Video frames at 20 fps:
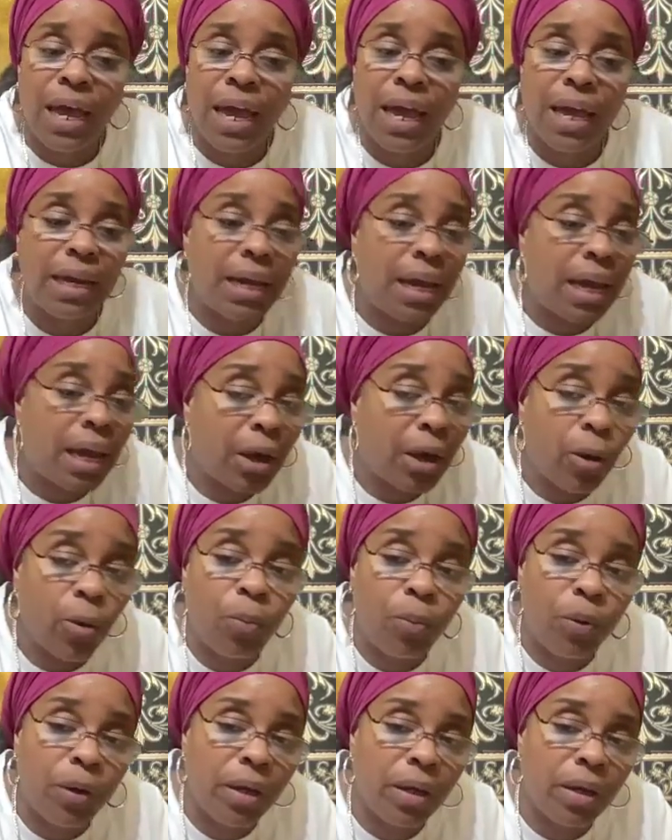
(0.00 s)
and
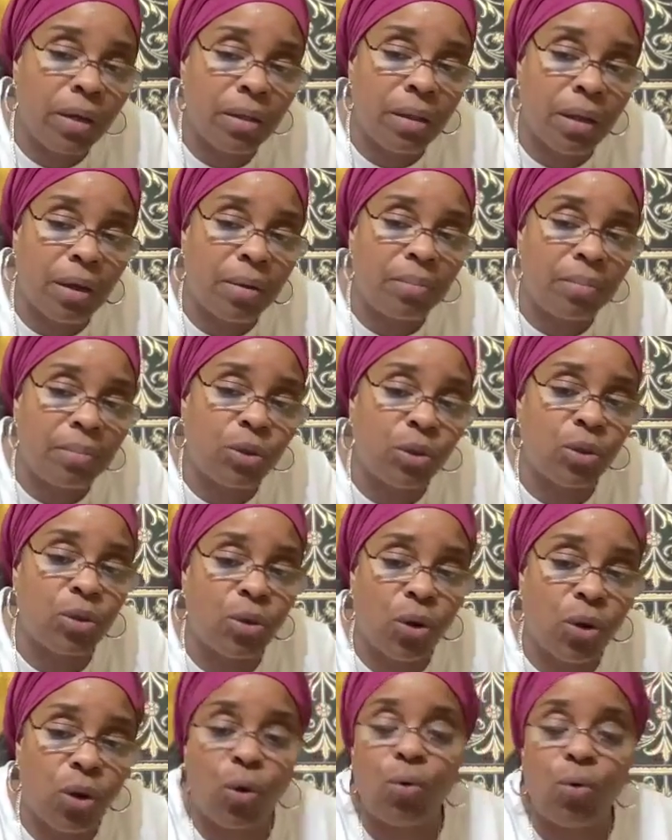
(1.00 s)
helping them
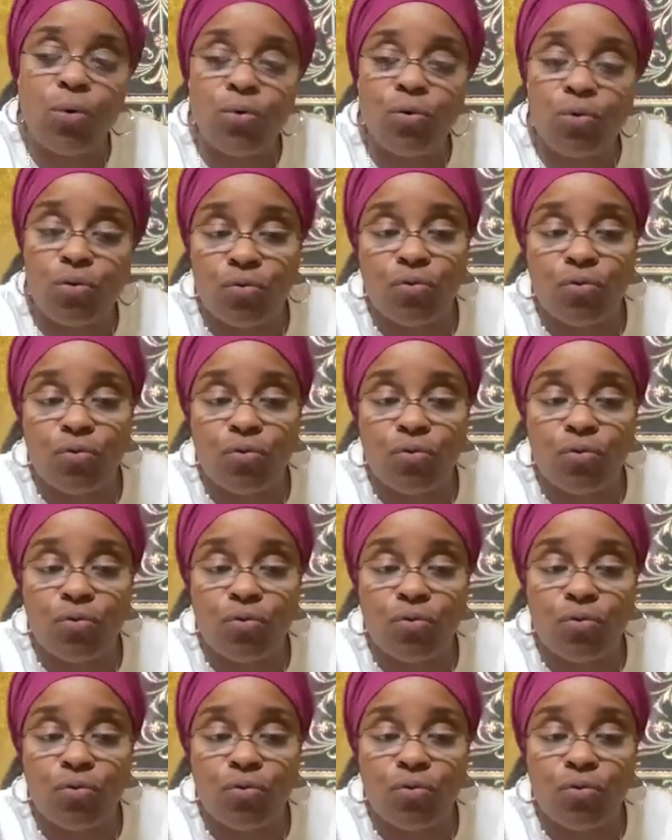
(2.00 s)
to go